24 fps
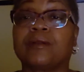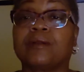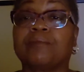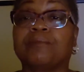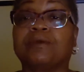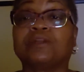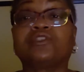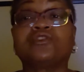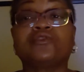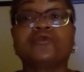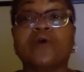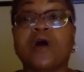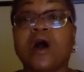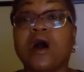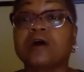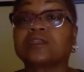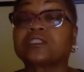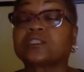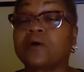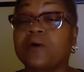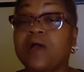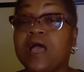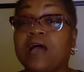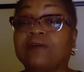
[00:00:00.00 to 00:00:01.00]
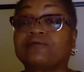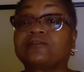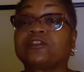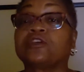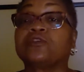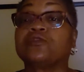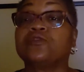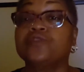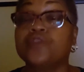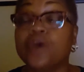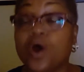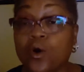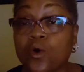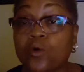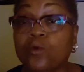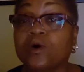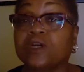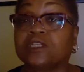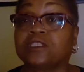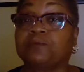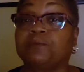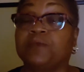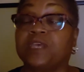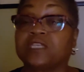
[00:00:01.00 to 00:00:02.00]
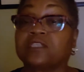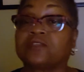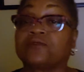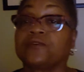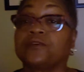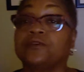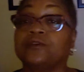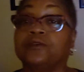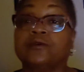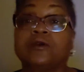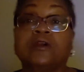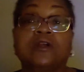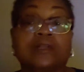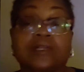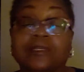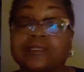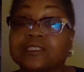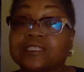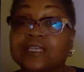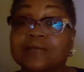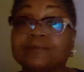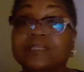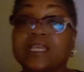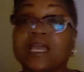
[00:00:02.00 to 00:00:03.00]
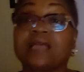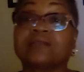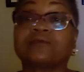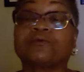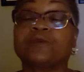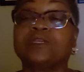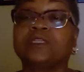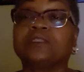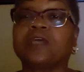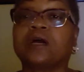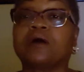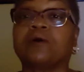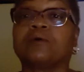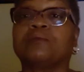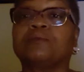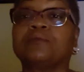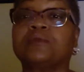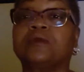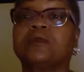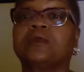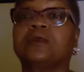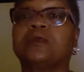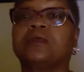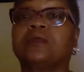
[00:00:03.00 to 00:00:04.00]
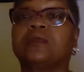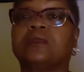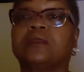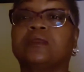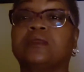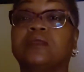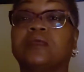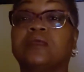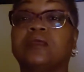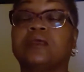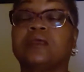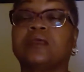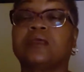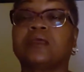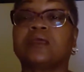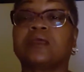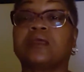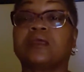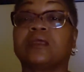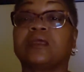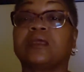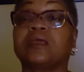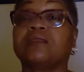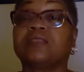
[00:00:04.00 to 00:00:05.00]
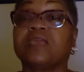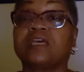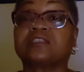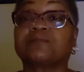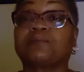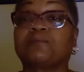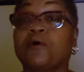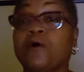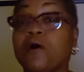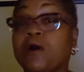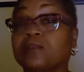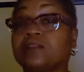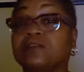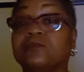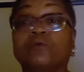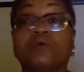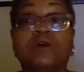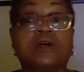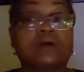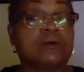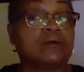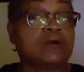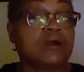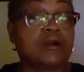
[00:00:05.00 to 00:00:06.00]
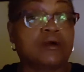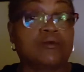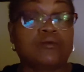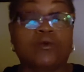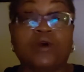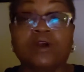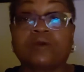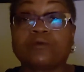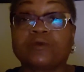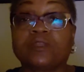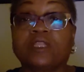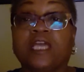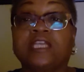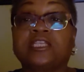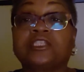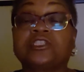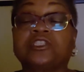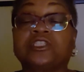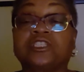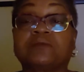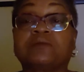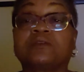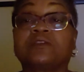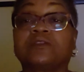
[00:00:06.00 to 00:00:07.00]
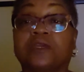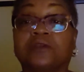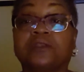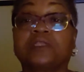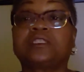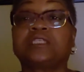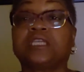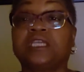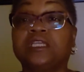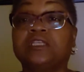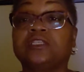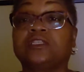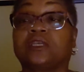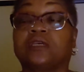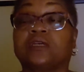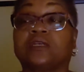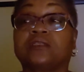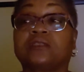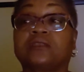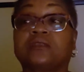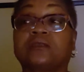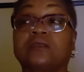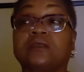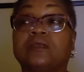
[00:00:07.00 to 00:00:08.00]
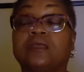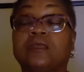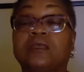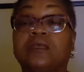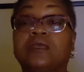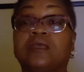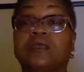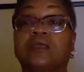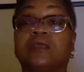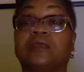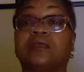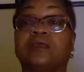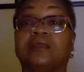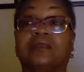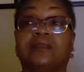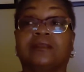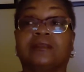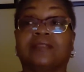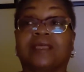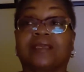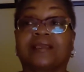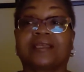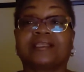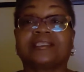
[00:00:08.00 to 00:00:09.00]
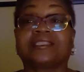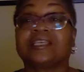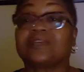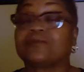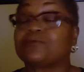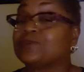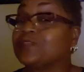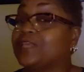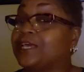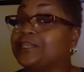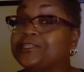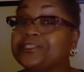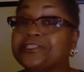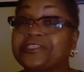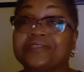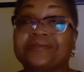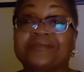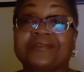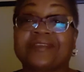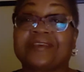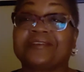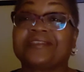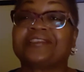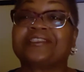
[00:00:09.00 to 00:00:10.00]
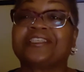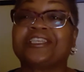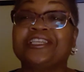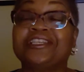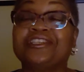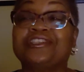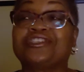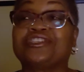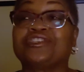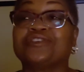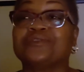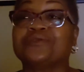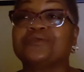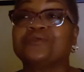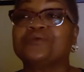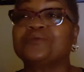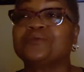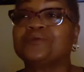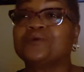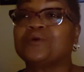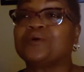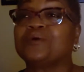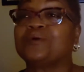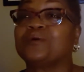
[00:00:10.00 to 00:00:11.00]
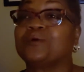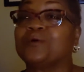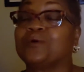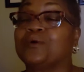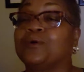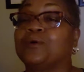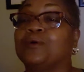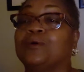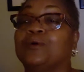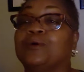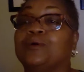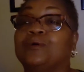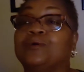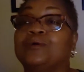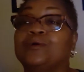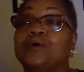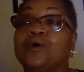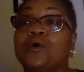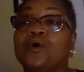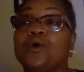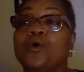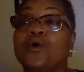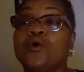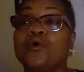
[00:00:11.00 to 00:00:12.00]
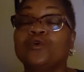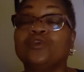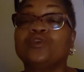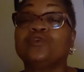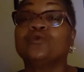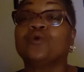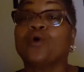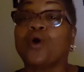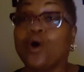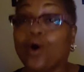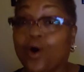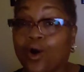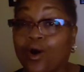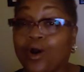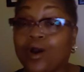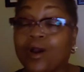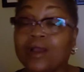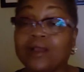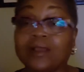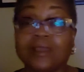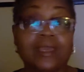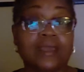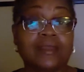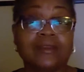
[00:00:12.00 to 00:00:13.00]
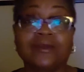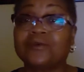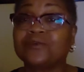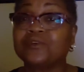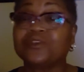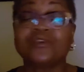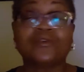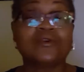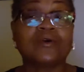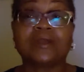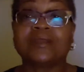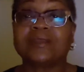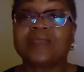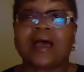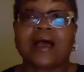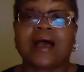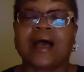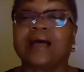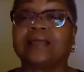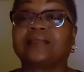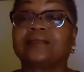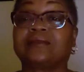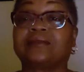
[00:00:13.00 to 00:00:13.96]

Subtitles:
But you also have to know what's best for you, because sometimes we don't. And that's partly what relationships are there to teach us. Like I said, relationships are there to teach you who you are and who you are not.